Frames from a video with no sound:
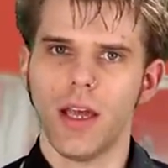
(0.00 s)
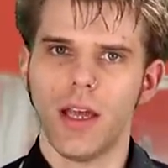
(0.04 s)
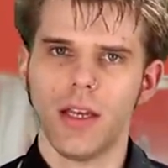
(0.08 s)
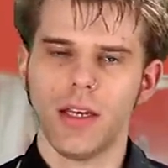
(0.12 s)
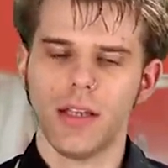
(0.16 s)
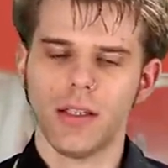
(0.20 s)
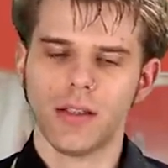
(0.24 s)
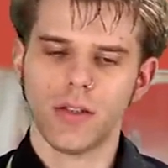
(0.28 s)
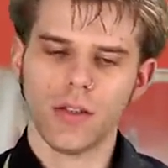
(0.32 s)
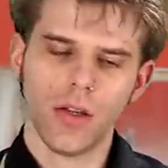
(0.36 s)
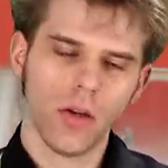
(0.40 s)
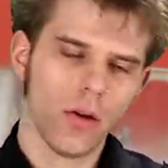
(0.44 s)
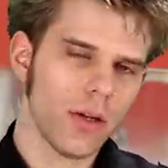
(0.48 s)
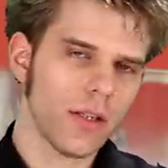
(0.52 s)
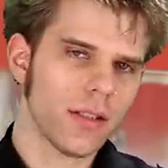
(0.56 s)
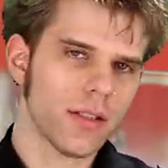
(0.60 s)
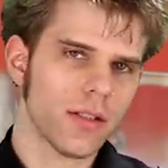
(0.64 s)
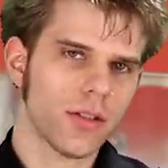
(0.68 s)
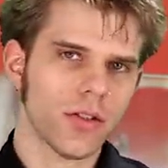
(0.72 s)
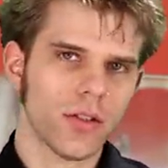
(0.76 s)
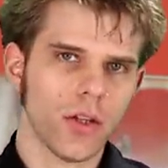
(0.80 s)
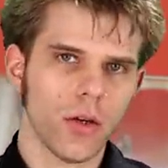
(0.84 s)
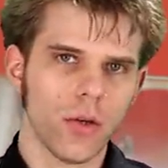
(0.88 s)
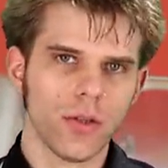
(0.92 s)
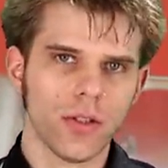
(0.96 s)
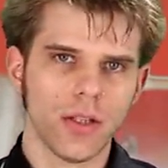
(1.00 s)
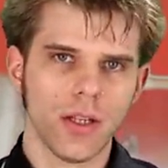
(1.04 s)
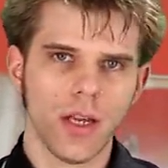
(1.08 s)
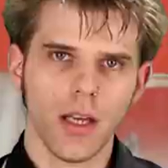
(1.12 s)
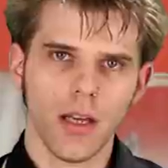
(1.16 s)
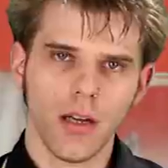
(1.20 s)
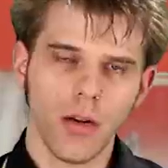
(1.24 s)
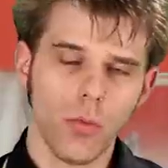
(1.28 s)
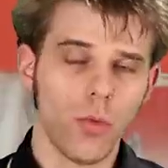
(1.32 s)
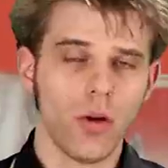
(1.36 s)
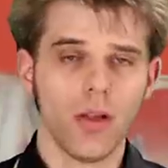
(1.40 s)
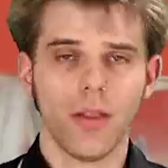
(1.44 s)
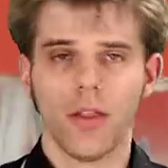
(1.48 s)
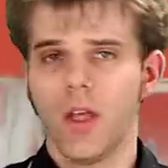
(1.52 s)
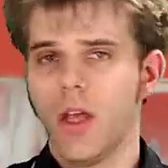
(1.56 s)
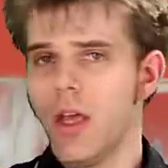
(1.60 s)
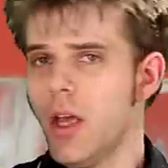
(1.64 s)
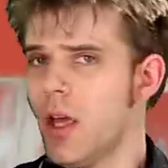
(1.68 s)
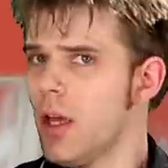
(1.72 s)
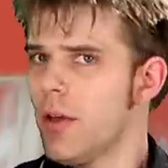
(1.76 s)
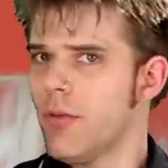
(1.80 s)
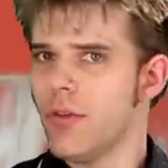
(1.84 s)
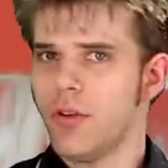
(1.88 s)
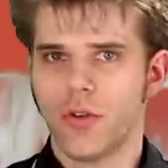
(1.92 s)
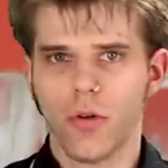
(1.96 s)
and it's always associated with,
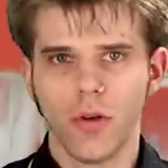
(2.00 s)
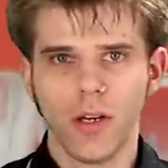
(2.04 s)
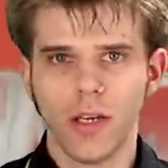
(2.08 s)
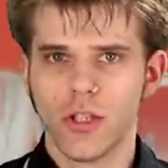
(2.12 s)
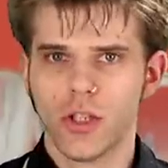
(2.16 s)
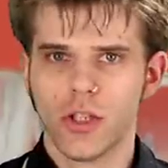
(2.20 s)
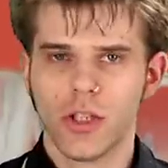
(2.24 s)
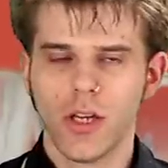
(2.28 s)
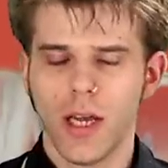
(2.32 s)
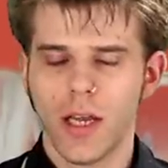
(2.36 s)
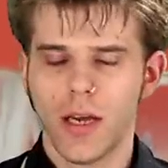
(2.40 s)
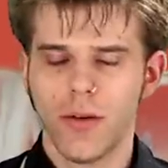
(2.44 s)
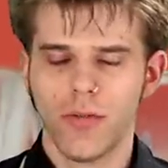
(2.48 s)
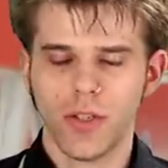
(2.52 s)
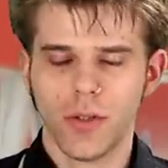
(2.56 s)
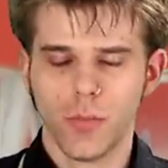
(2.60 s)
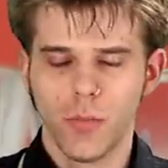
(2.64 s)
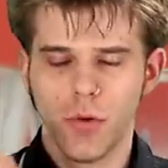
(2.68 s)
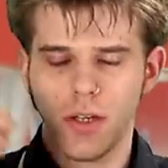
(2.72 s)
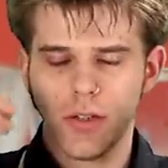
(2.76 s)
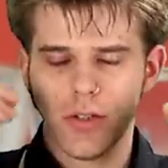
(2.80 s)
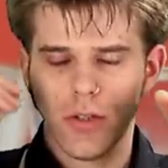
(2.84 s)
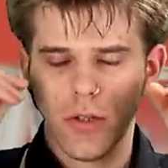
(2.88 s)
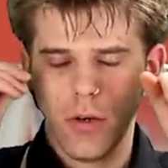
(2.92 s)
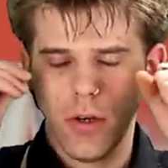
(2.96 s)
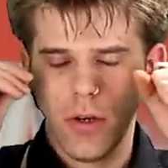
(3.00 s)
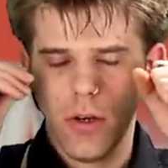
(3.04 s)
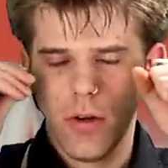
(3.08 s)
if you drink a shot of espresso,